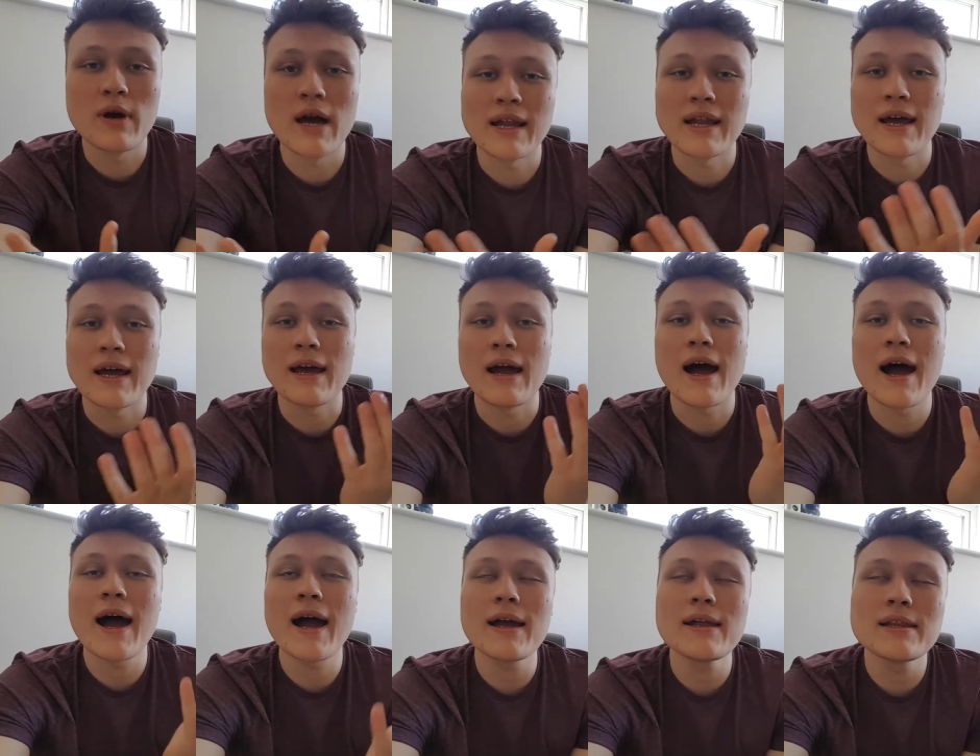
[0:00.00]
And I
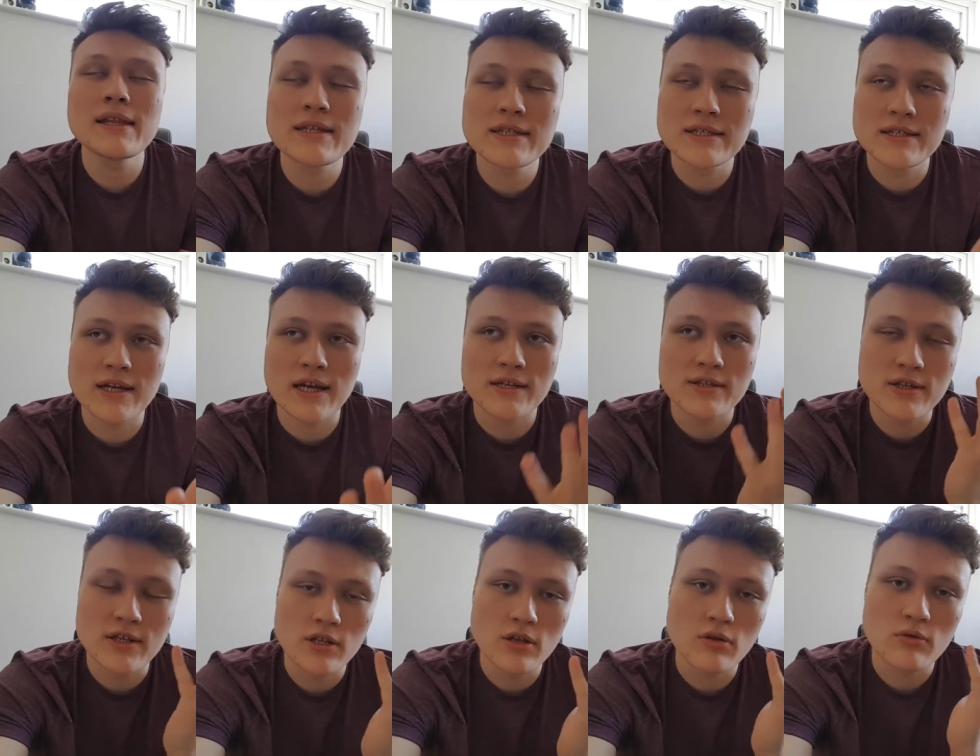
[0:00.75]
highly suggest
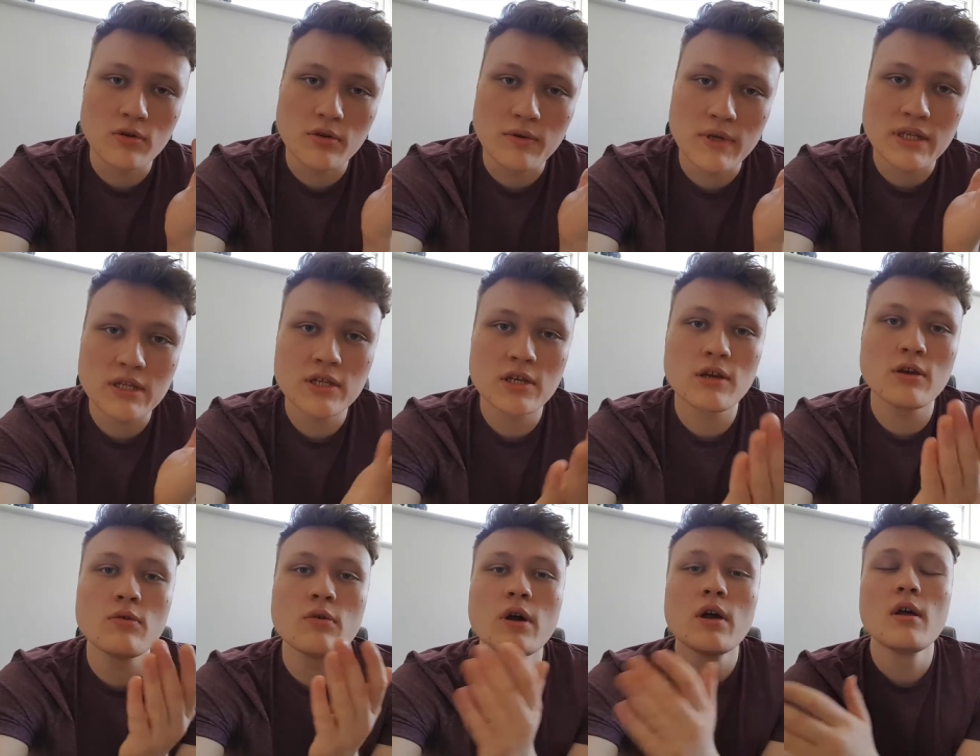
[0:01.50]
that you do it
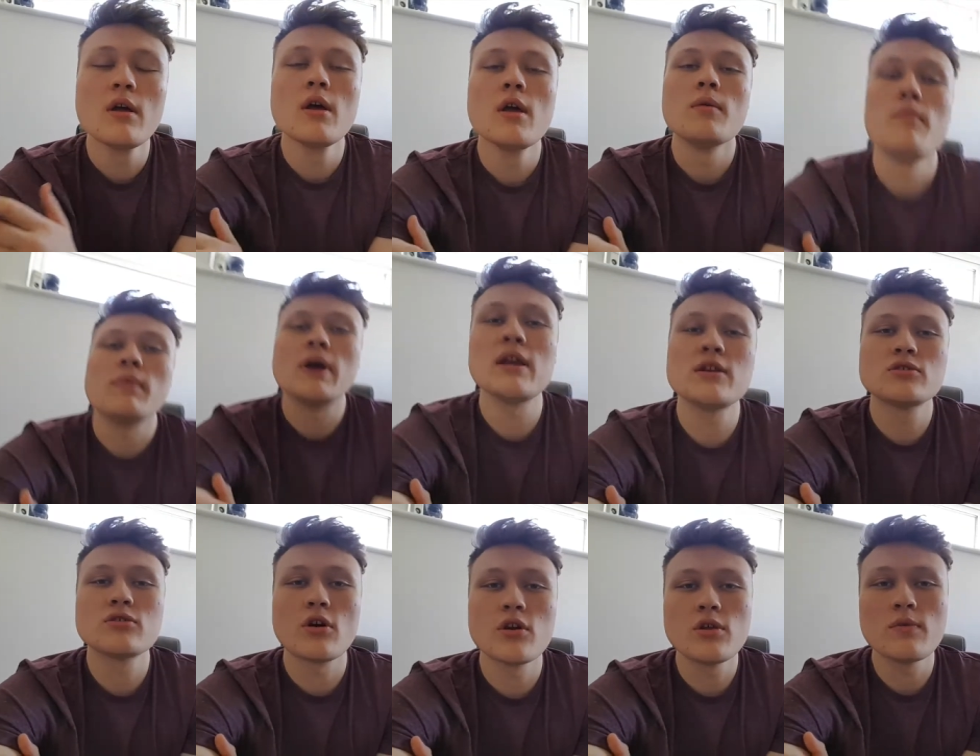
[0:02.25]
too, Make
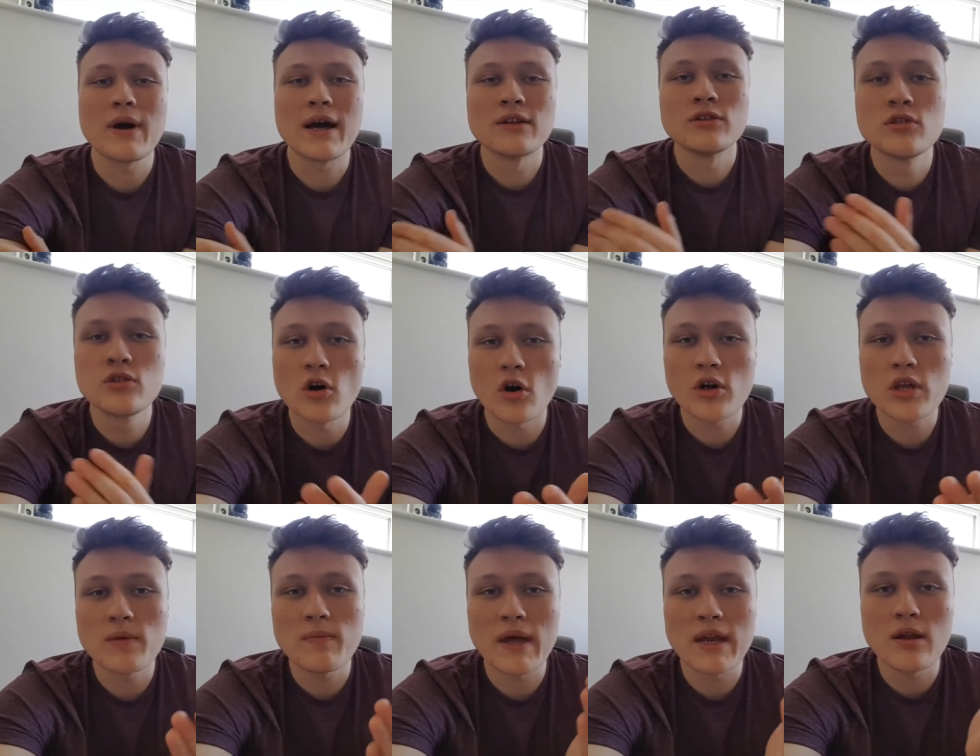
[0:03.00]
sure you are
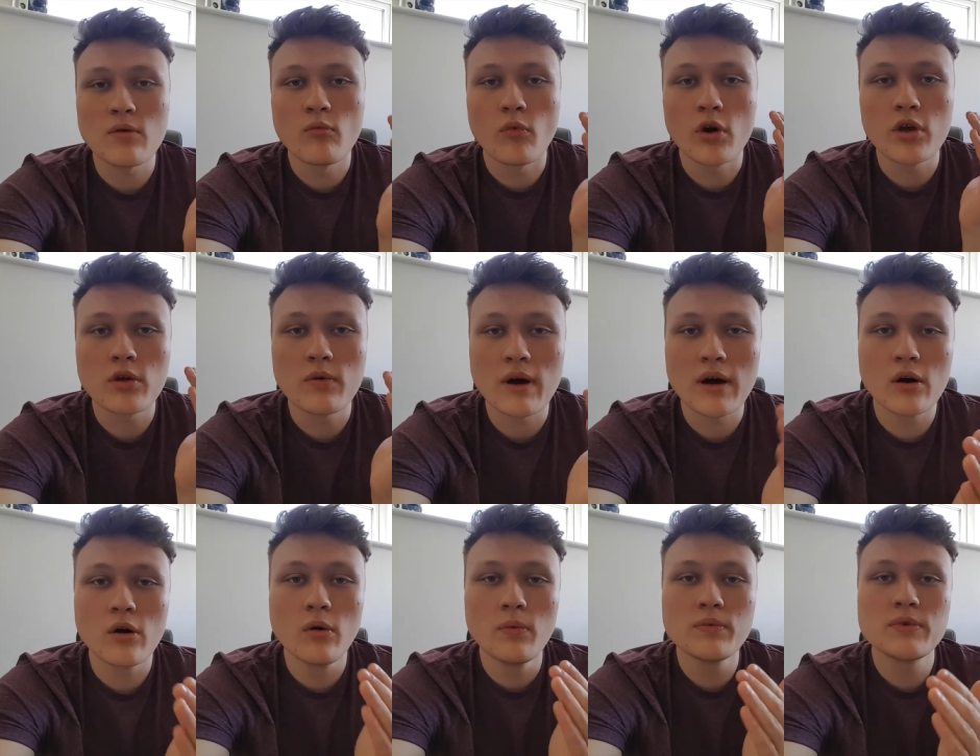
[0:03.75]
documenting what you are
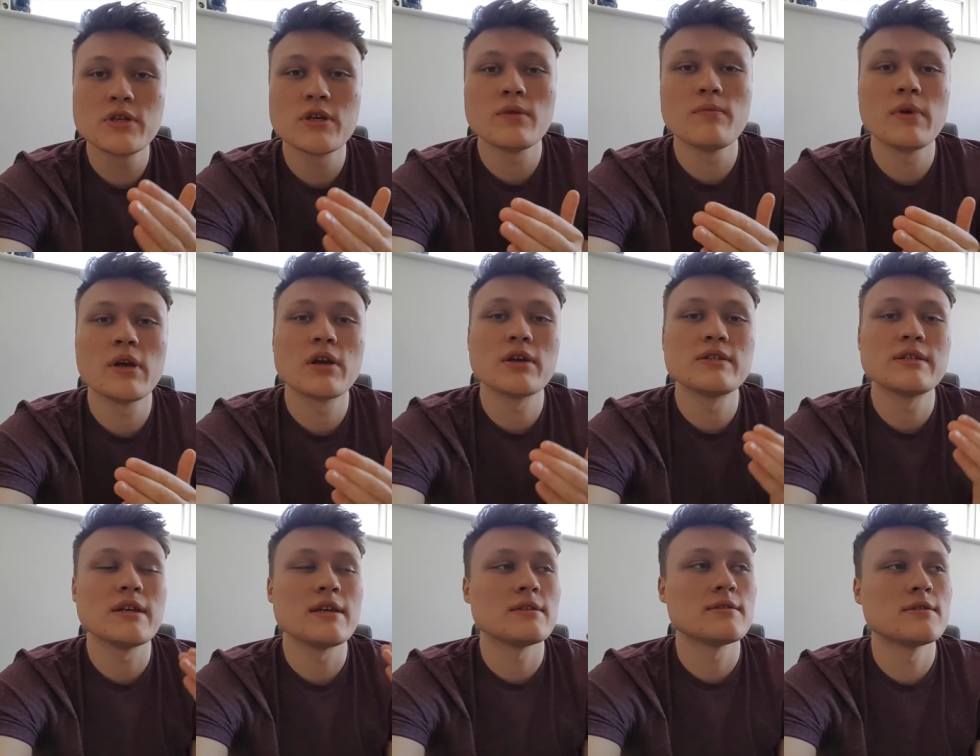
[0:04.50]
up to because
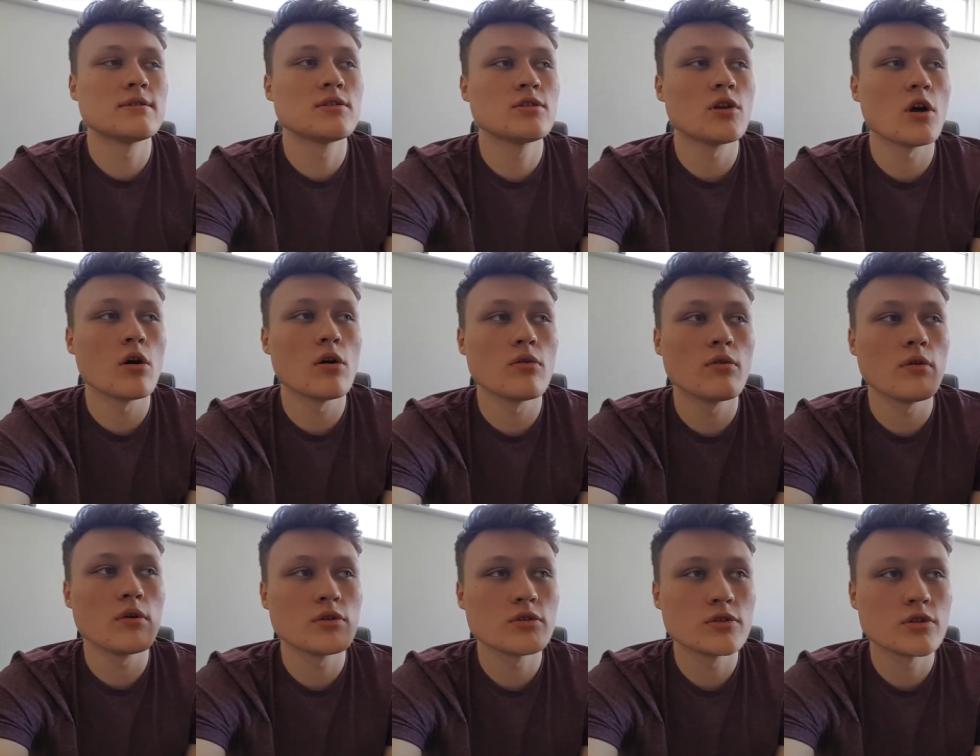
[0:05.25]
it is
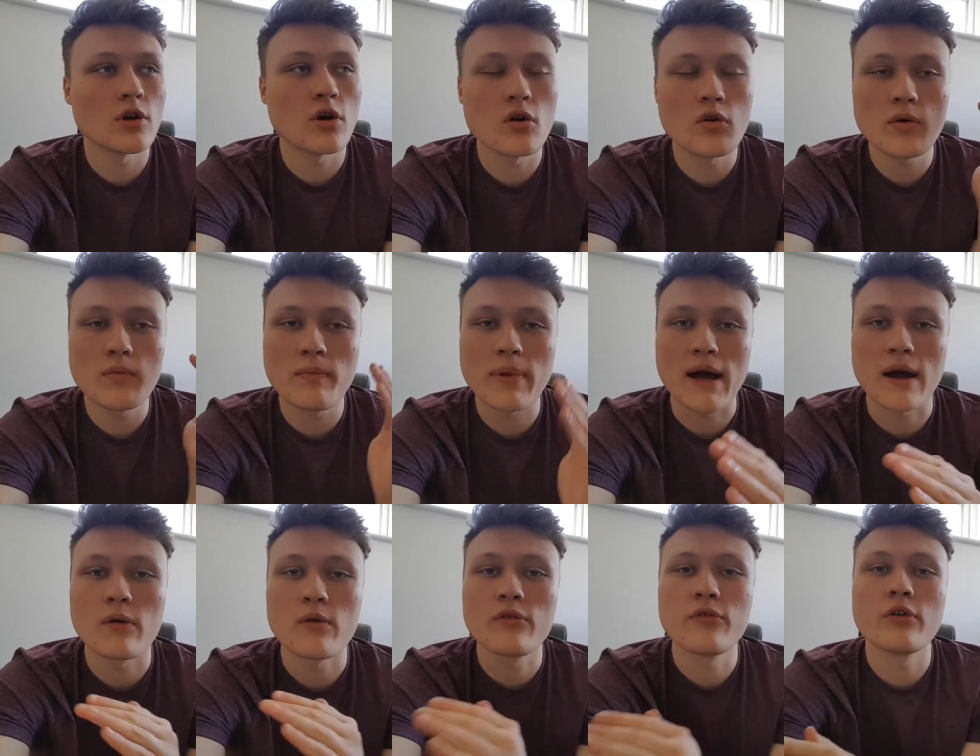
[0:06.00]
so, so
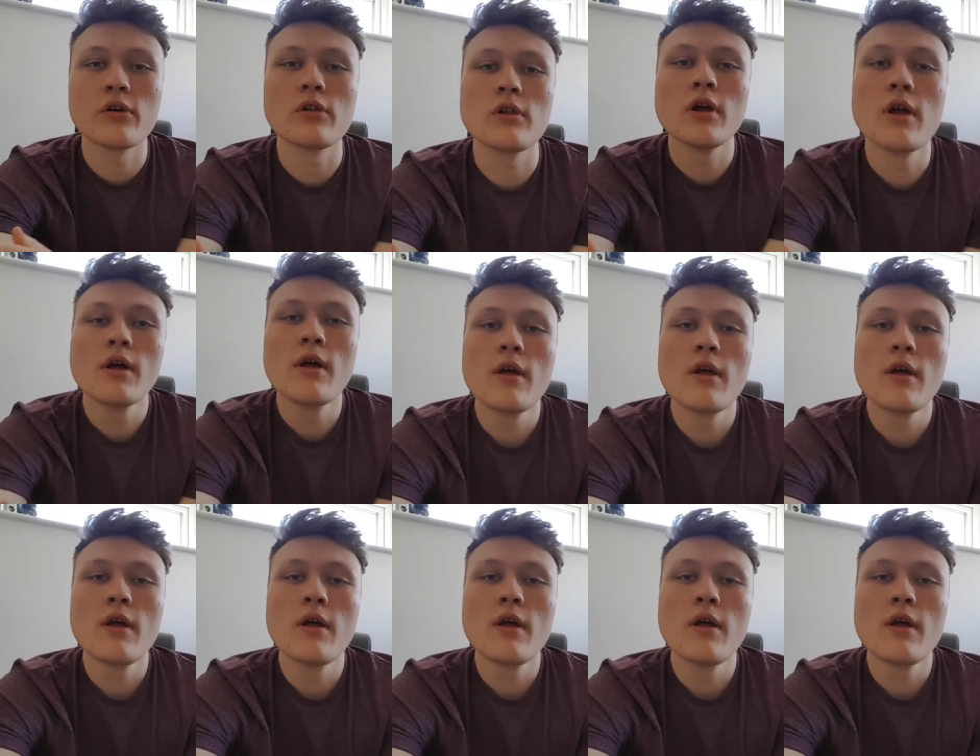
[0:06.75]
powerful.